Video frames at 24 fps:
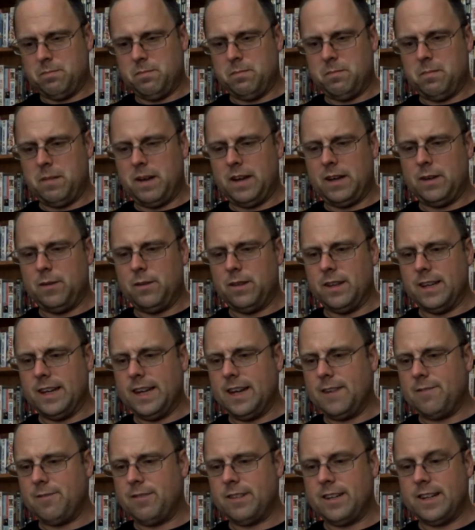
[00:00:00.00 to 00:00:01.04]
manual and
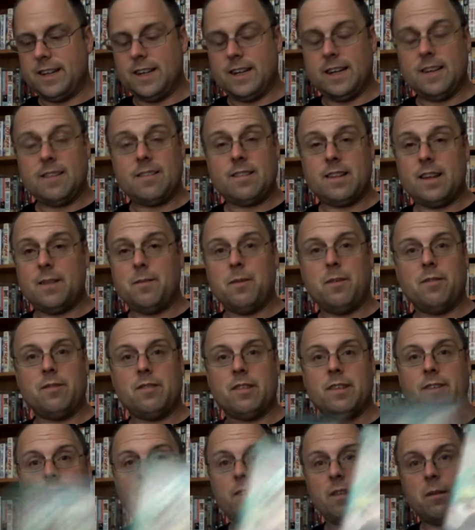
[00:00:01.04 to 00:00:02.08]
everything, and this time
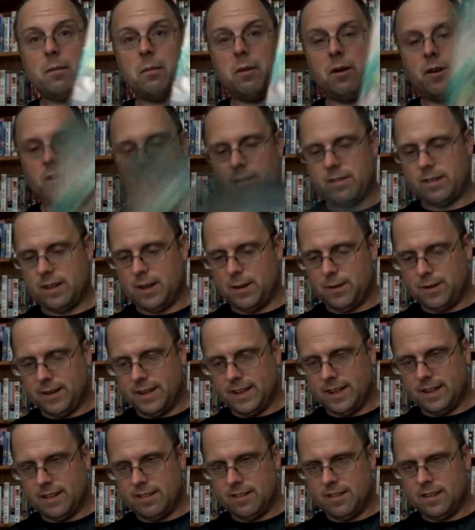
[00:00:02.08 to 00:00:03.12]
obviously got the box
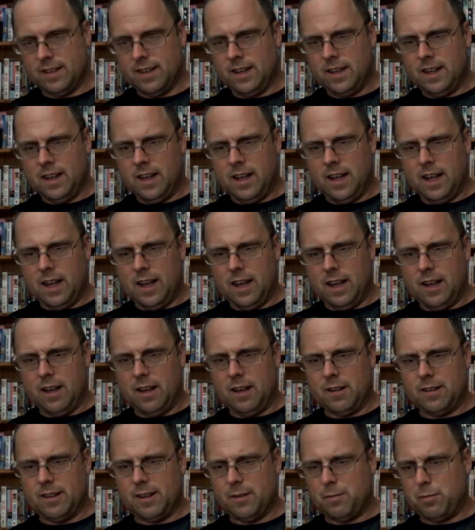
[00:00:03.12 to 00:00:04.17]
nowadays.
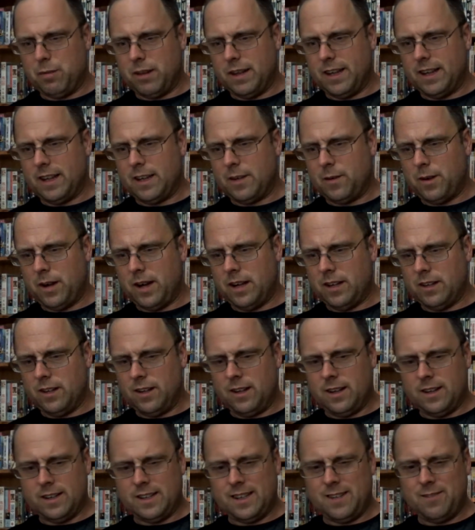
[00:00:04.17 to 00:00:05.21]
I did play quite a
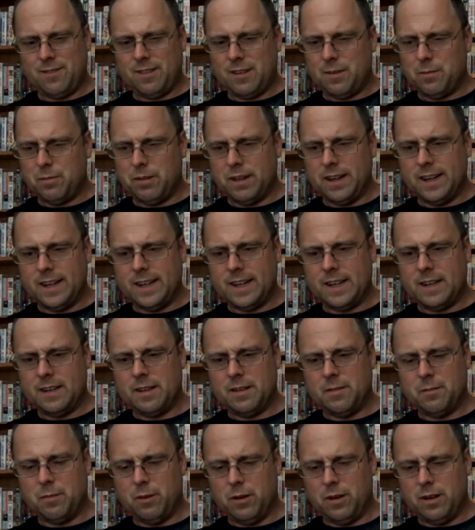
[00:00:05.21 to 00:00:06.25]
lot. I'd never completed it,
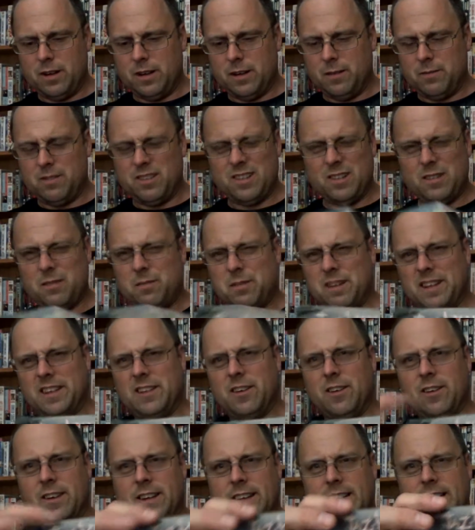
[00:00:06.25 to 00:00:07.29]
but I was a bit
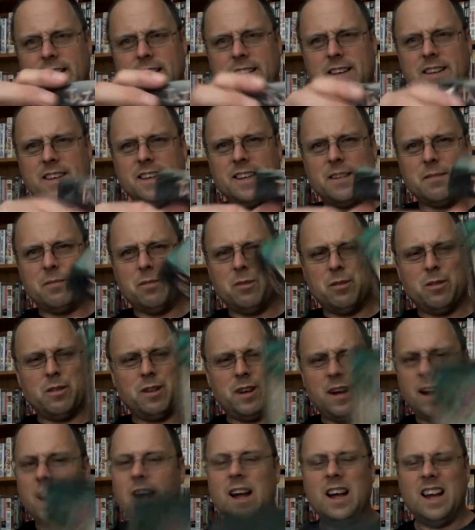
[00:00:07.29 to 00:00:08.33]
dog-eared there,
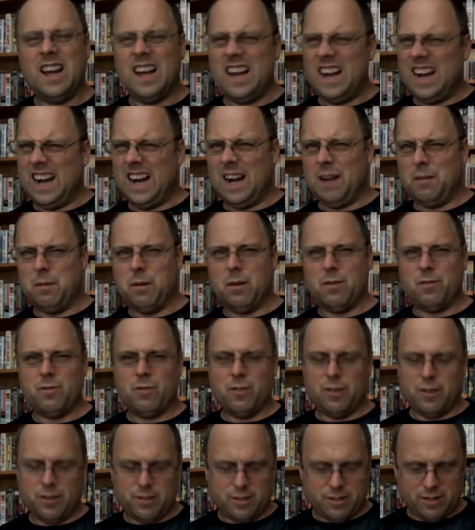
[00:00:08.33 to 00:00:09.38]
but I'm not
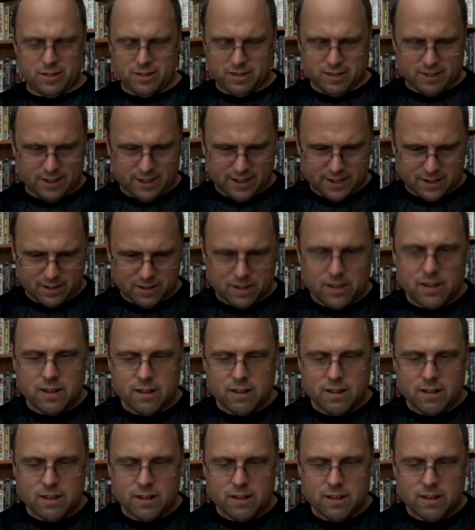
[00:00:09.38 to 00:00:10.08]
fussed, you know.